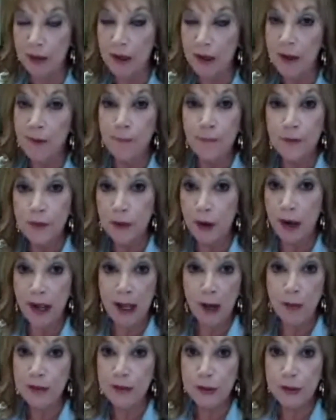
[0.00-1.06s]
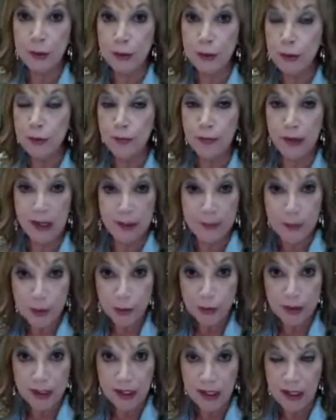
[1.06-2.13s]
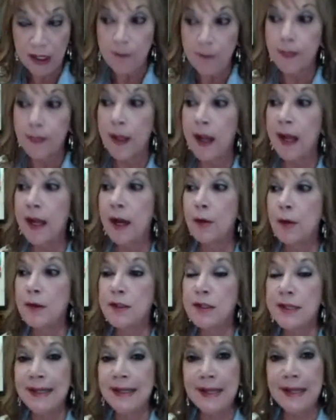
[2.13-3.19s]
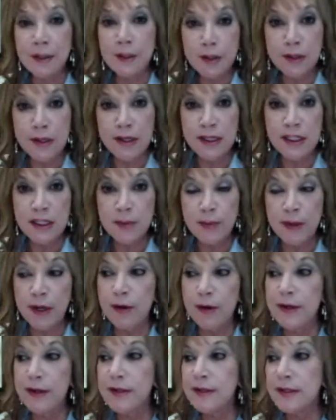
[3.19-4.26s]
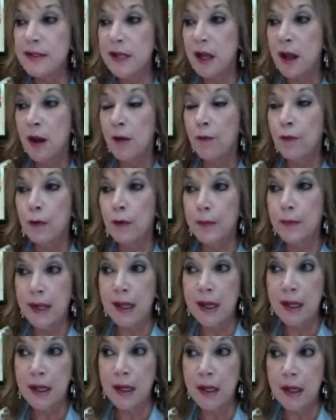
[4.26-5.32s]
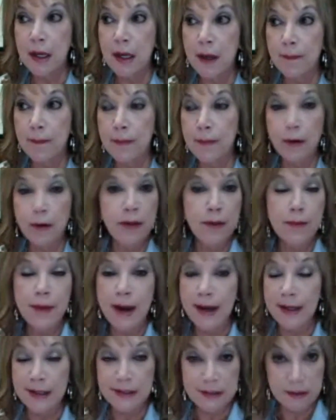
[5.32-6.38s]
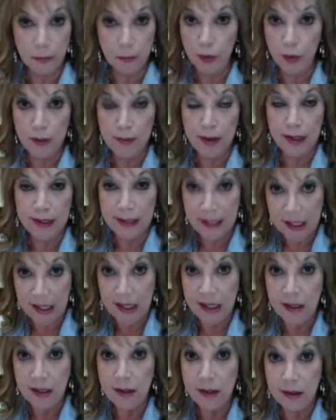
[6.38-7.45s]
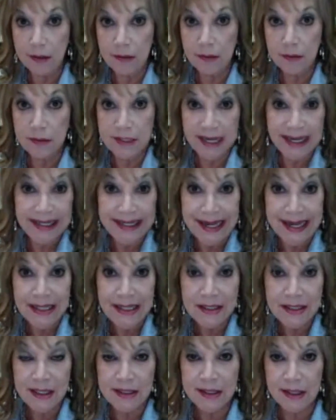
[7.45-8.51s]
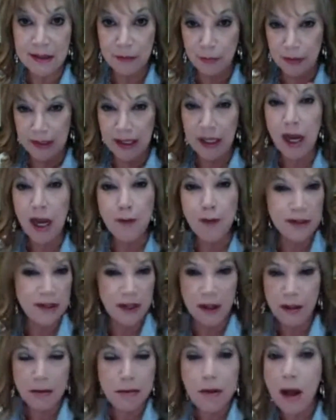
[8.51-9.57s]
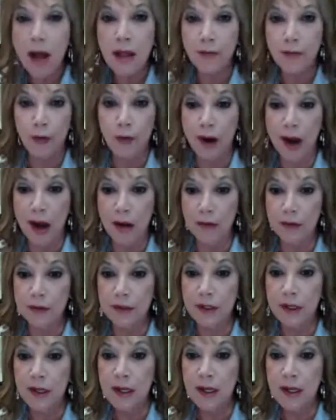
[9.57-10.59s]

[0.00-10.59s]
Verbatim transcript: So I always do imagery. I always get into the experience. For me, um, Mirror the Mind is one of my key techniques because it really covers a lot of ground.